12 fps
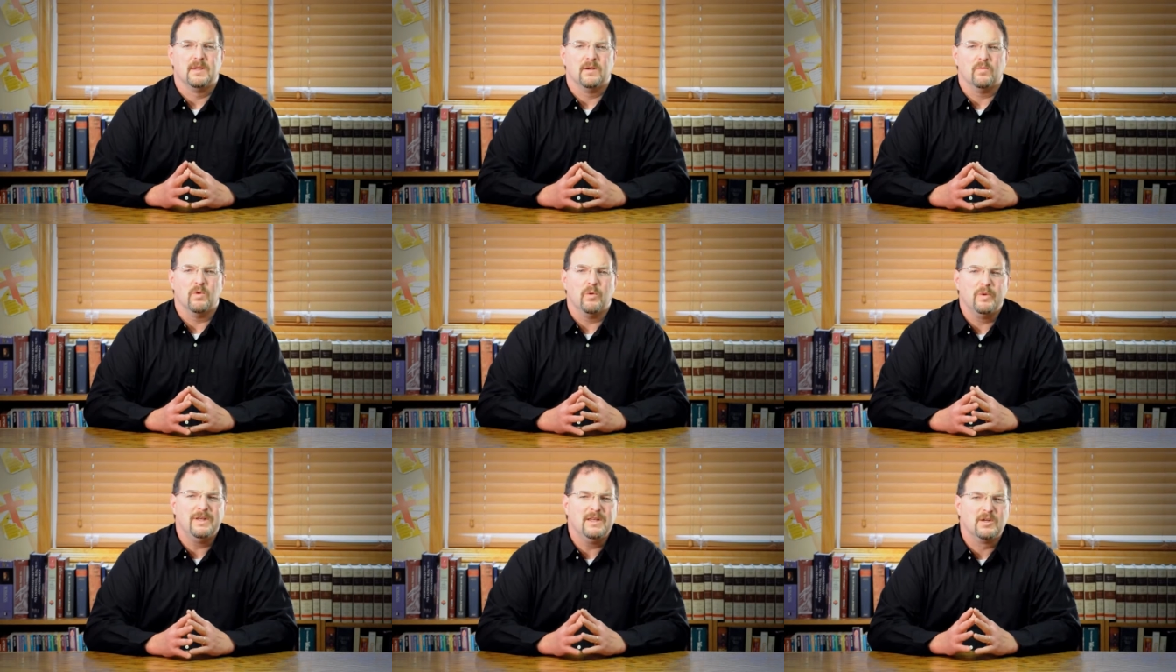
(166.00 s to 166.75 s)
What
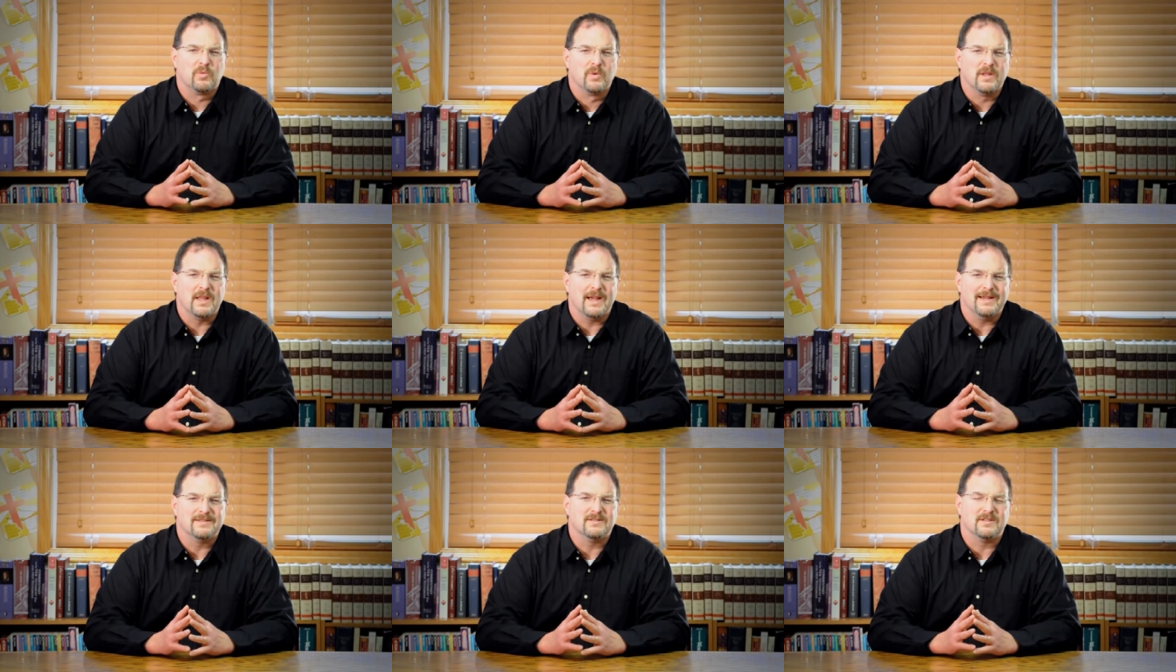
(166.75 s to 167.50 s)
we need to
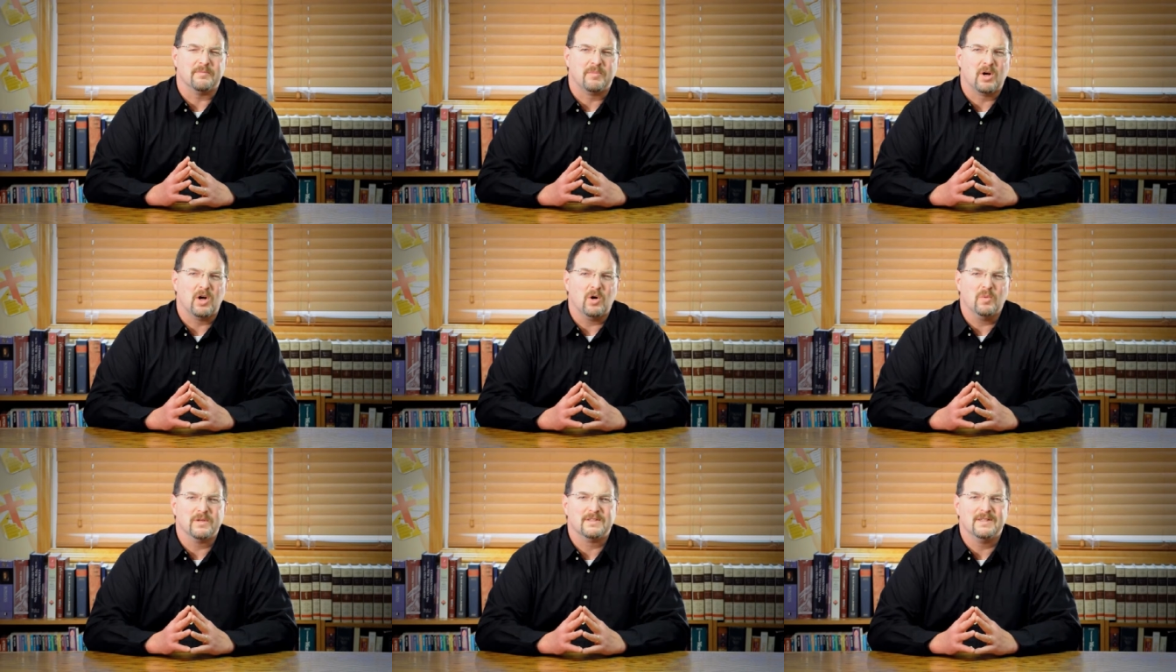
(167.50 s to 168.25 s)
realize is that Paul
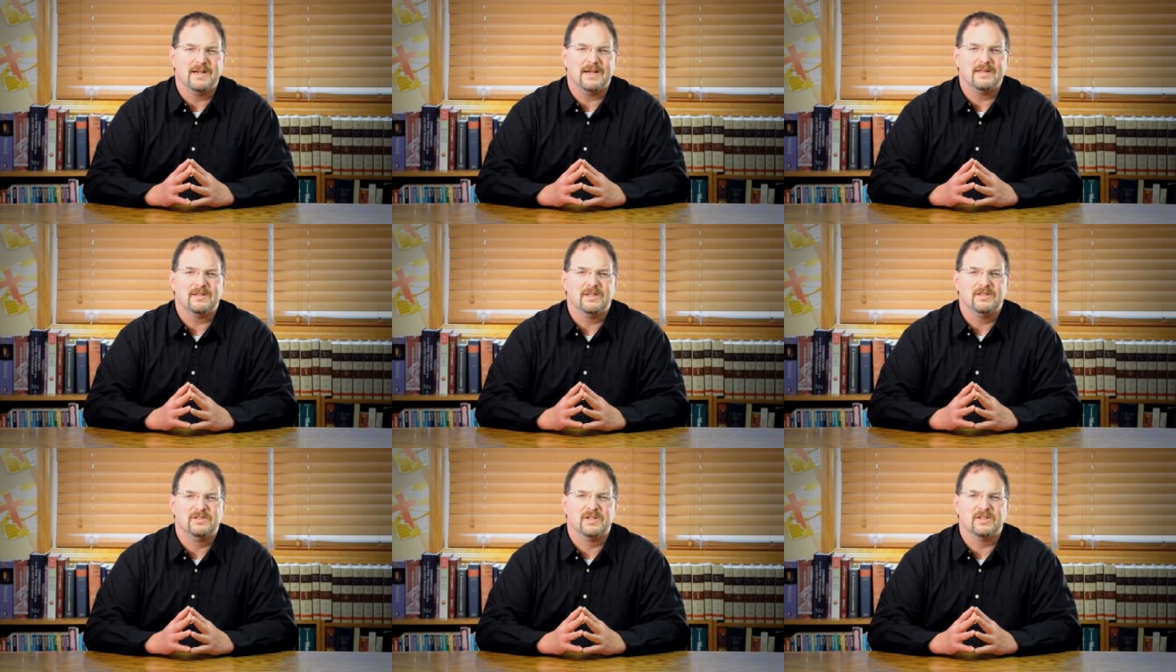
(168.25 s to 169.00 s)
was not
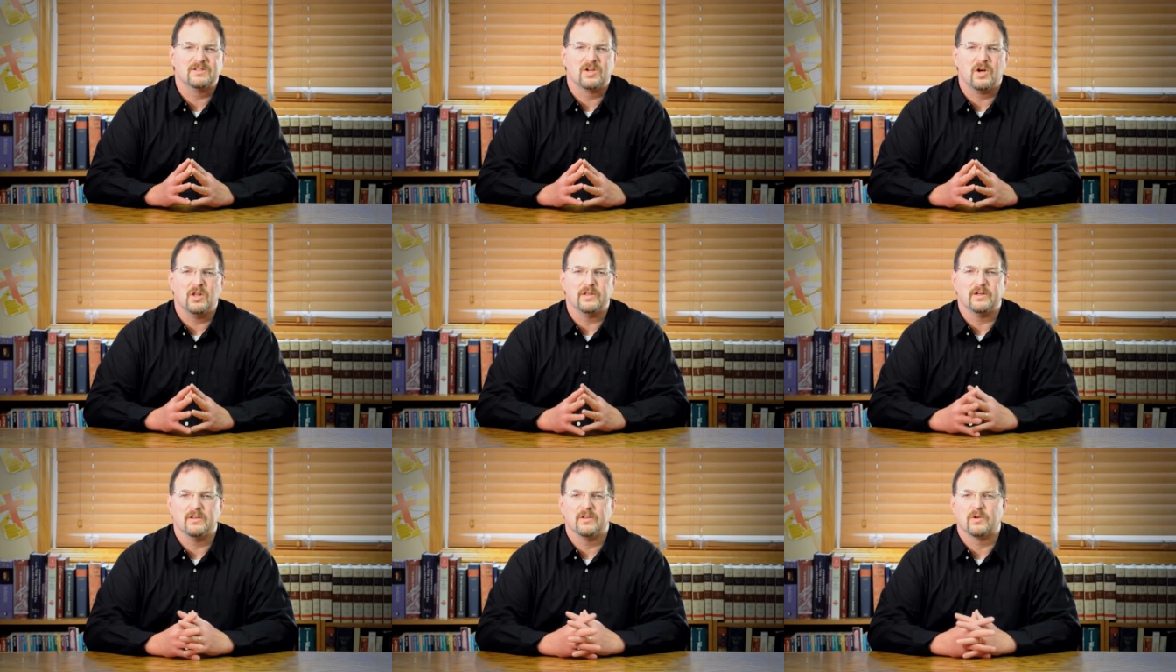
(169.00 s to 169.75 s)
just
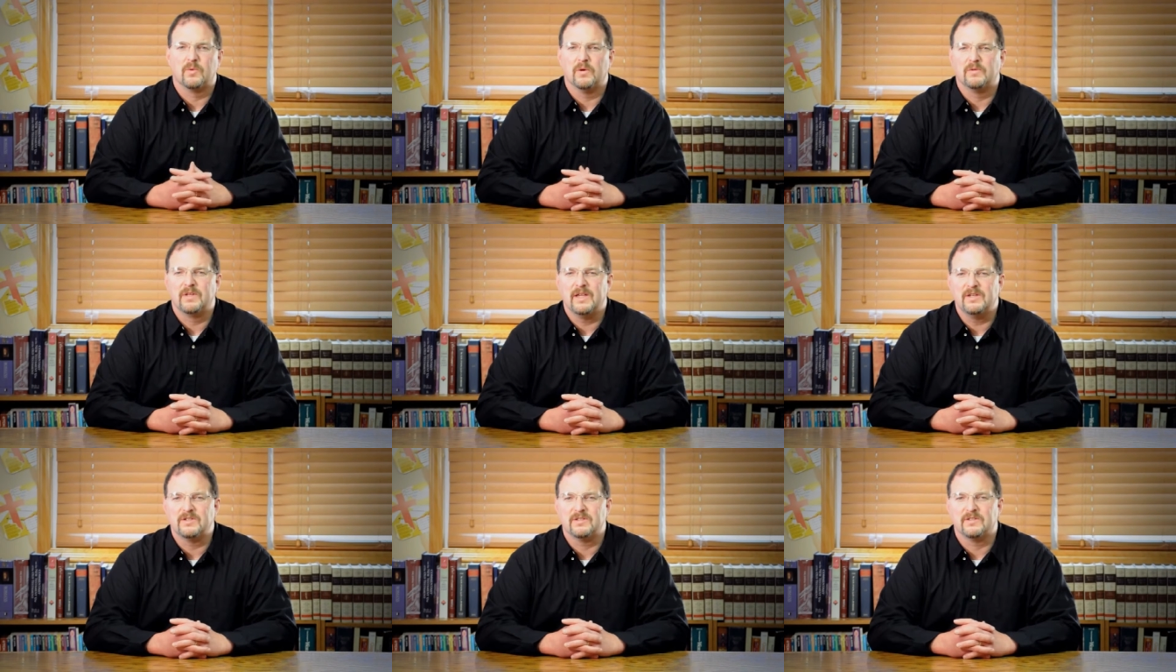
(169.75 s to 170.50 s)
calling on the
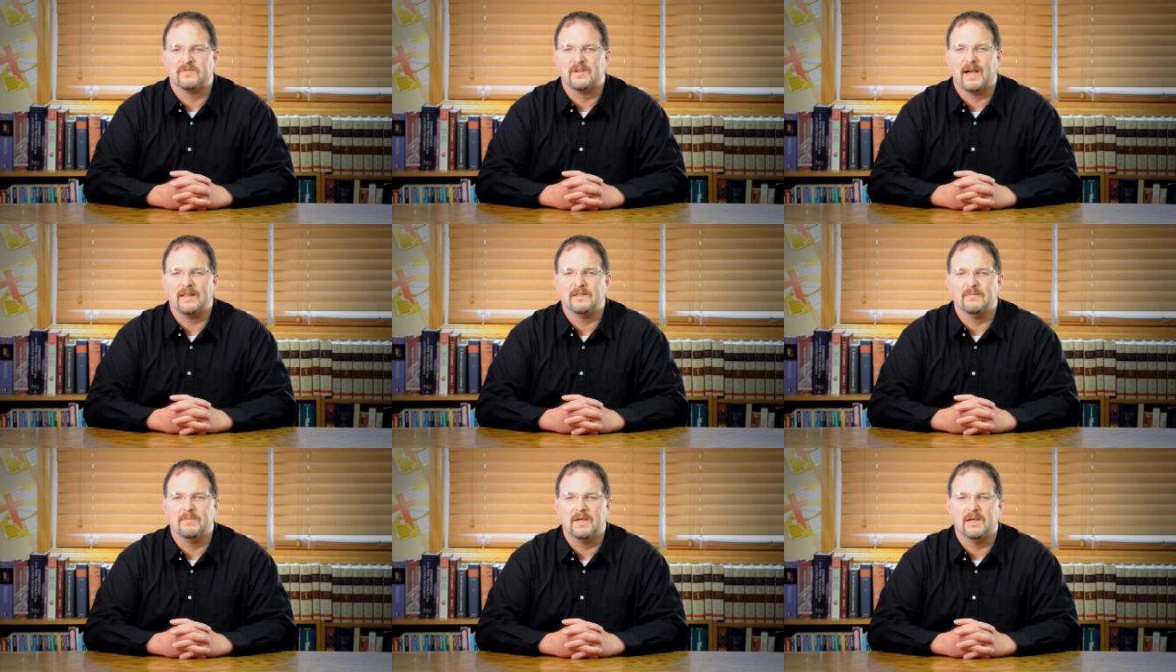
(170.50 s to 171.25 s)
quotations of
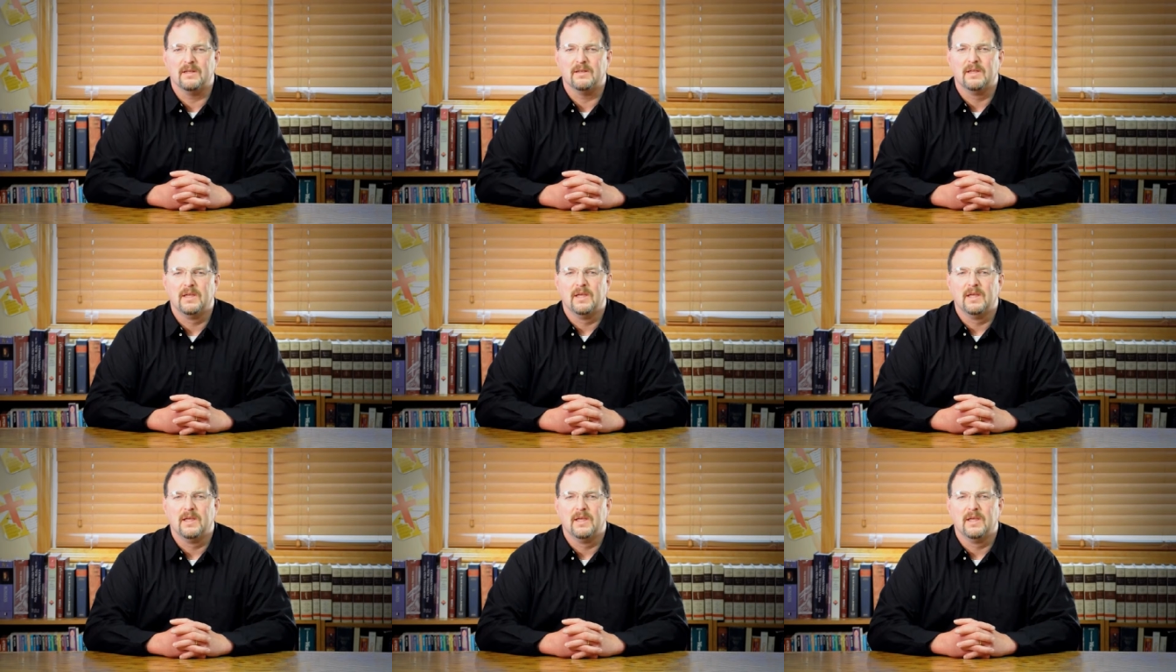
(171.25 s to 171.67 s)
godly men,